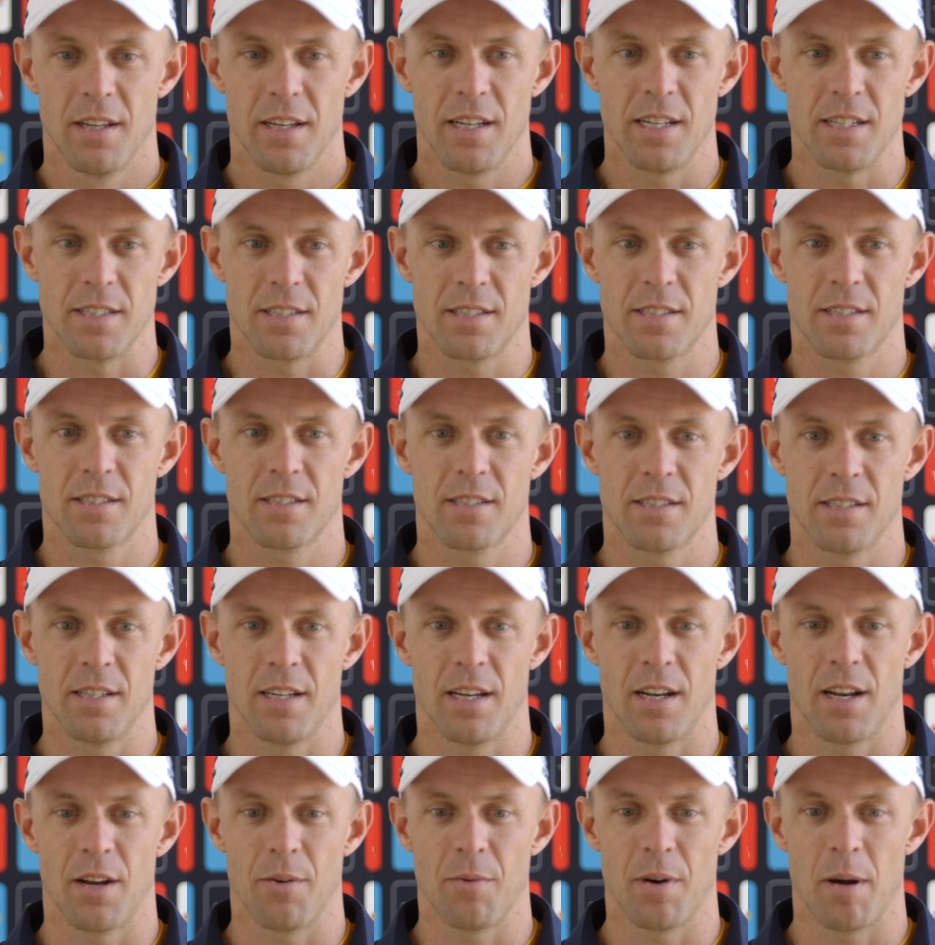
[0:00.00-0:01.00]
it's
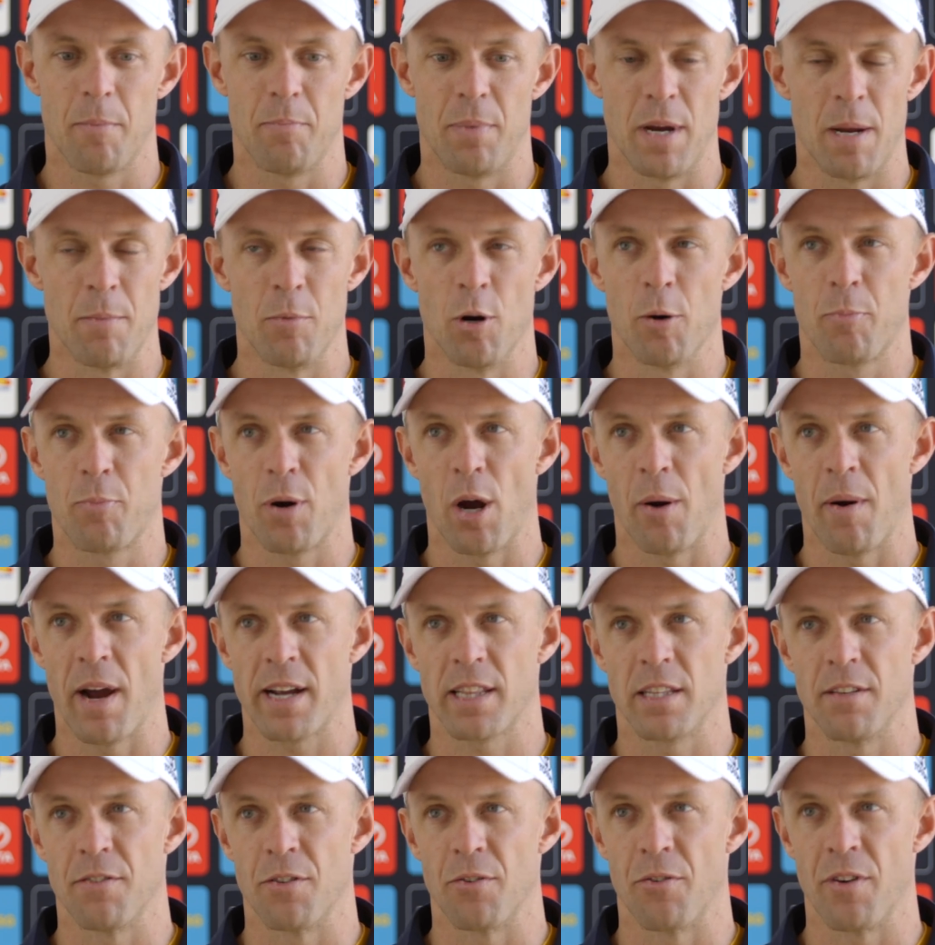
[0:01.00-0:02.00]
you know um, being more
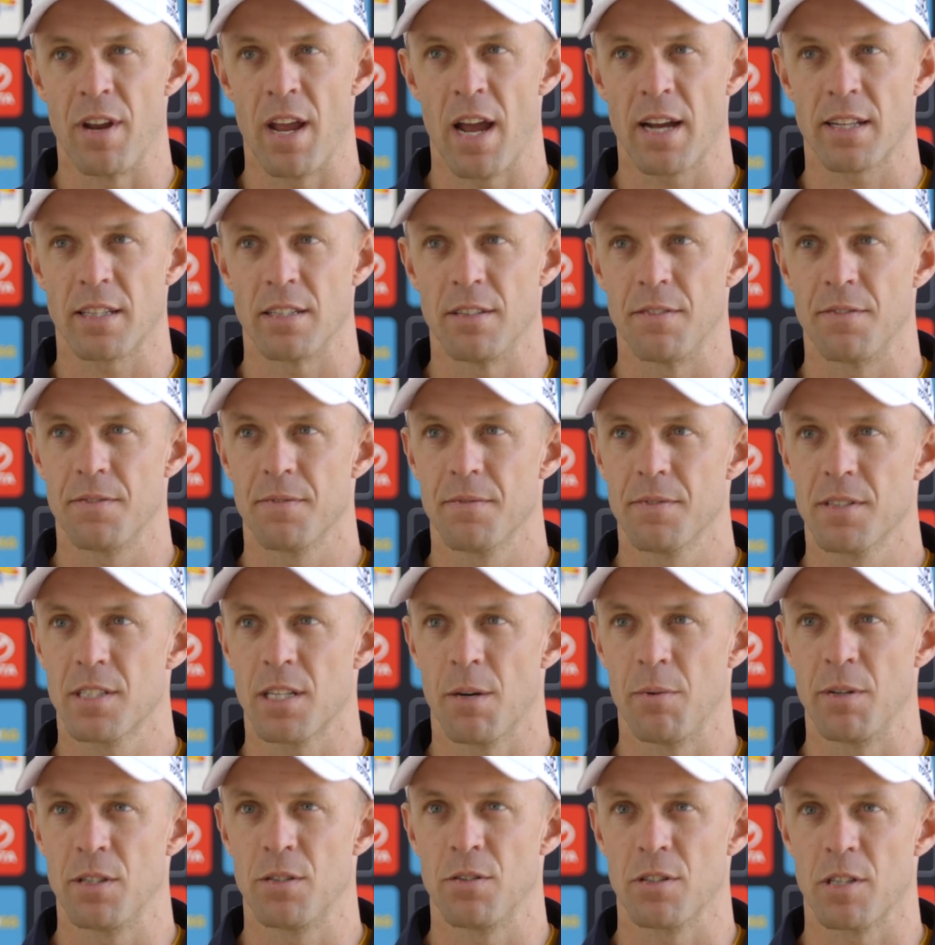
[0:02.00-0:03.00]
proactive than reactive.
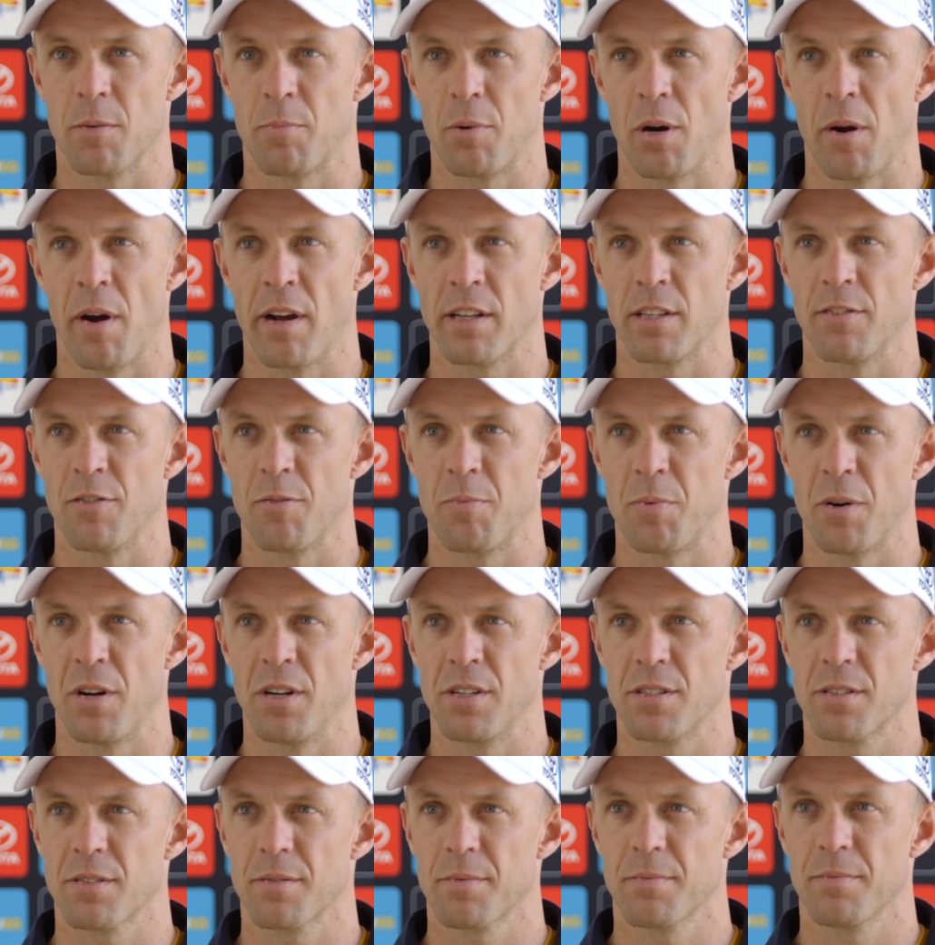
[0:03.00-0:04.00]
So we took the proactive
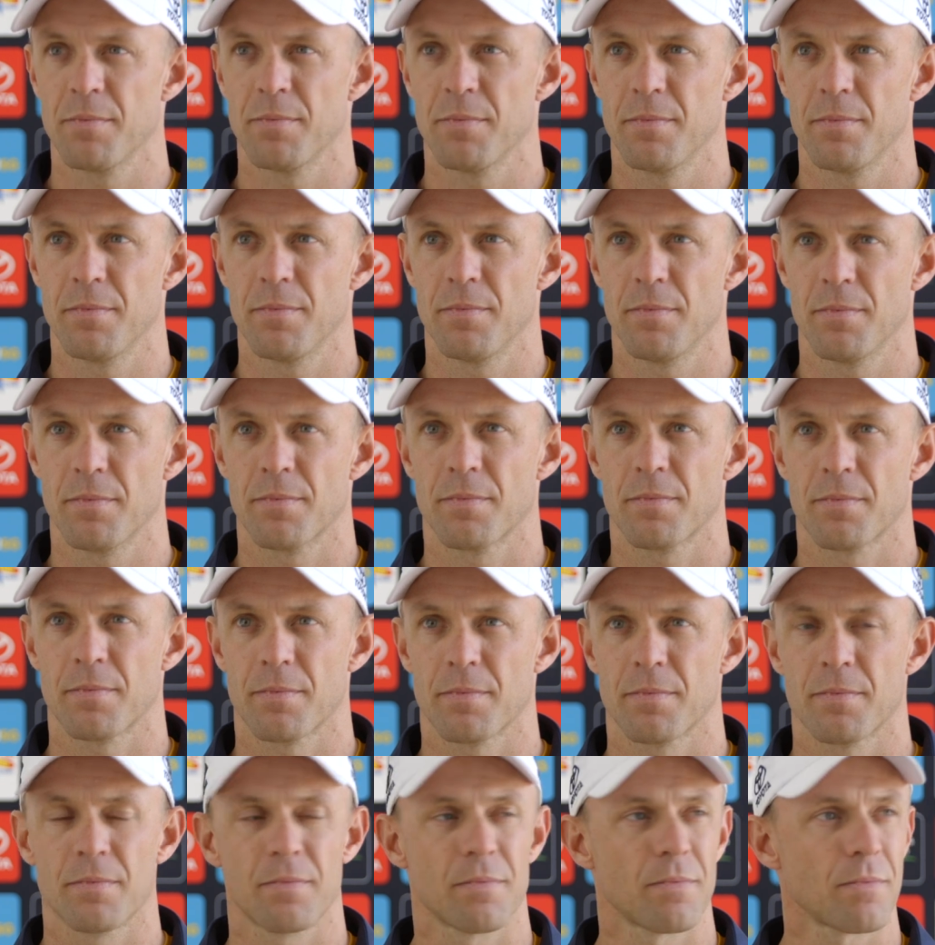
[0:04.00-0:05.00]
approach.
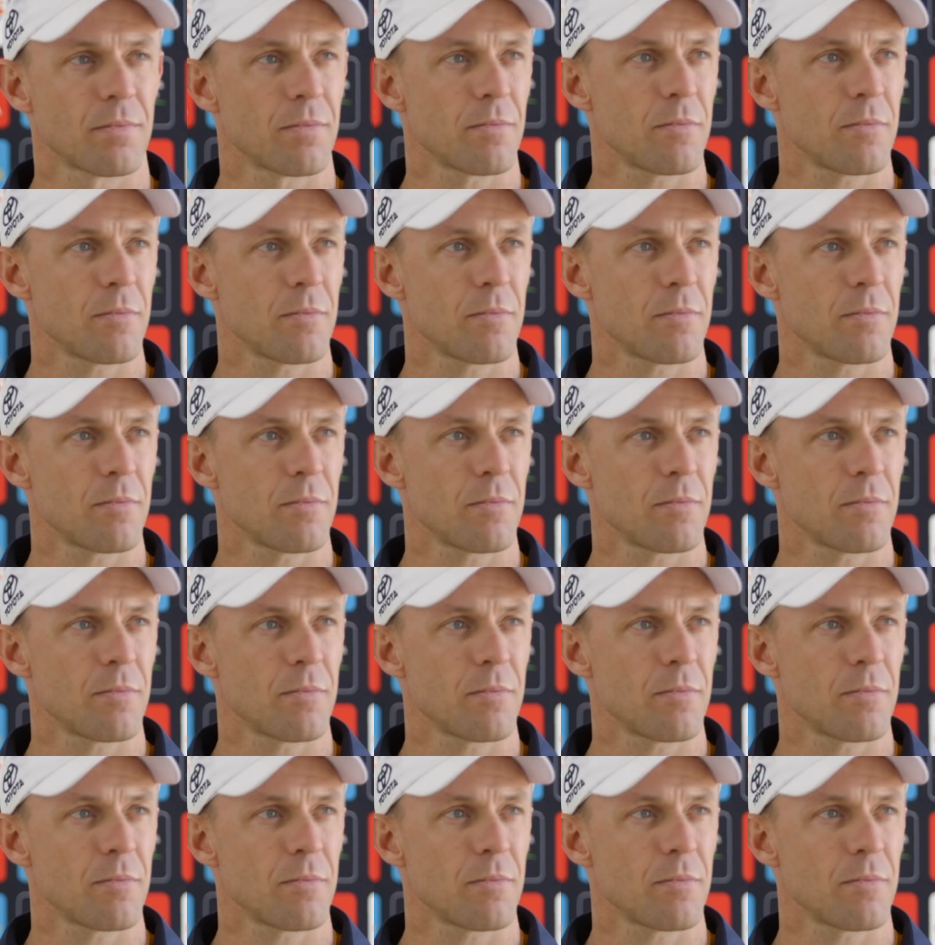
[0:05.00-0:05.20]
I